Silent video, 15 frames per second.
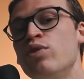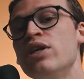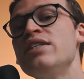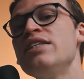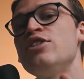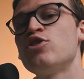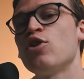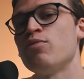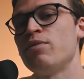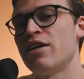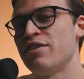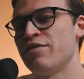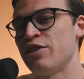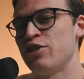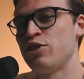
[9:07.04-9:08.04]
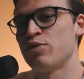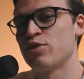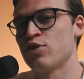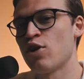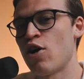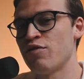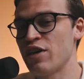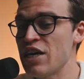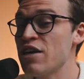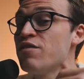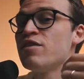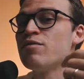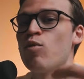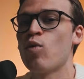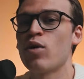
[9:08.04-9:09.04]
really sold me on Davinci Resolve
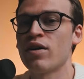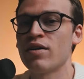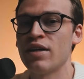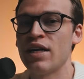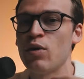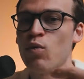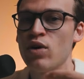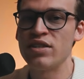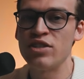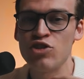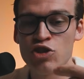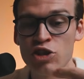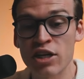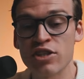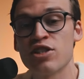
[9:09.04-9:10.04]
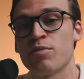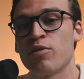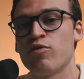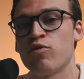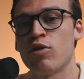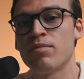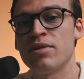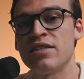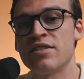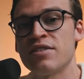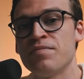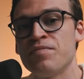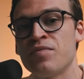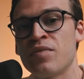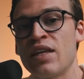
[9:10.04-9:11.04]
even more, it wasn't just the
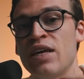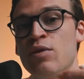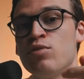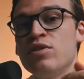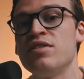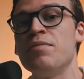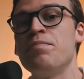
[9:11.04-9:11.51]
performance, it was the